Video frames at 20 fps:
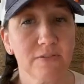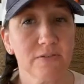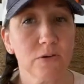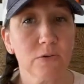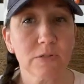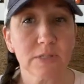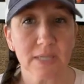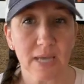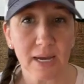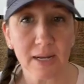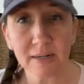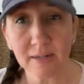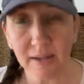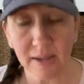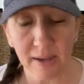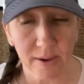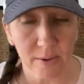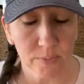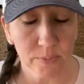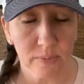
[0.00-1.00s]
have you sat
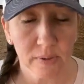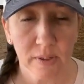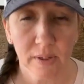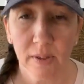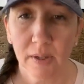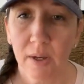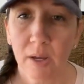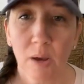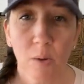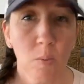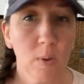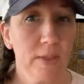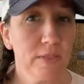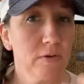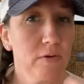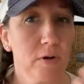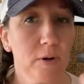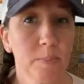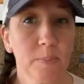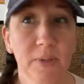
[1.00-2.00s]
down,
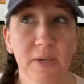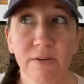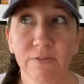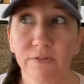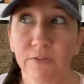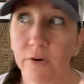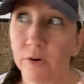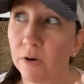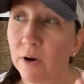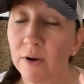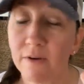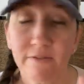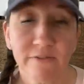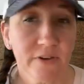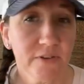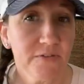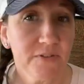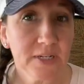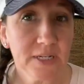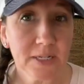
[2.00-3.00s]
whether it be for
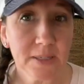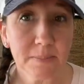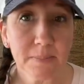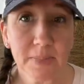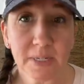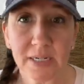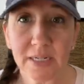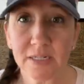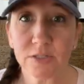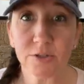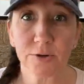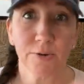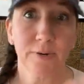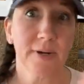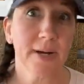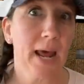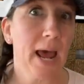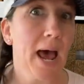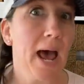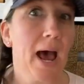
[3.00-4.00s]
15 minutes or
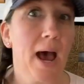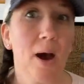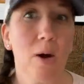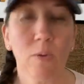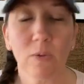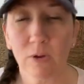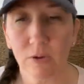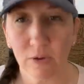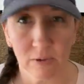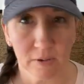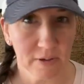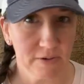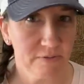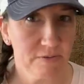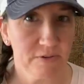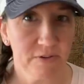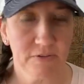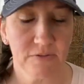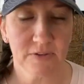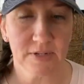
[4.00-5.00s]
an hour and
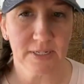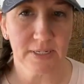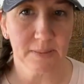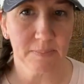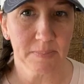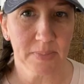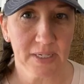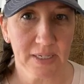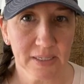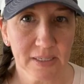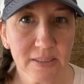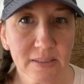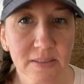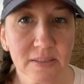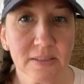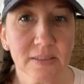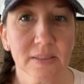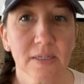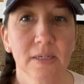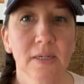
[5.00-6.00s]
15
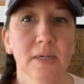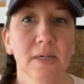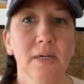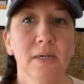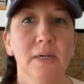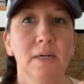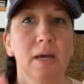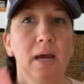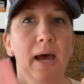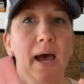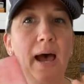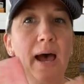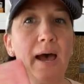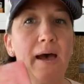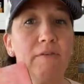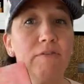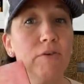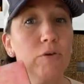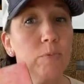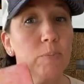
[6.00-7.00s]
minutes,
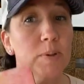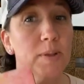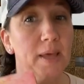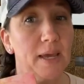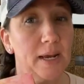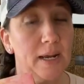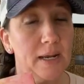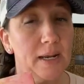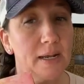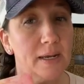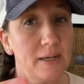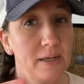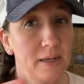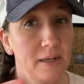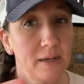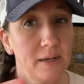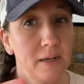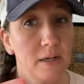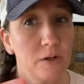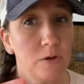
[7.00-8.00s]
have you played
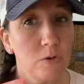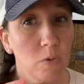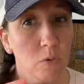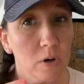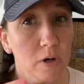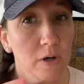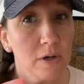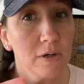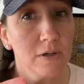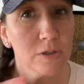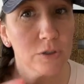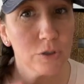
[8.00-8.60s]
in your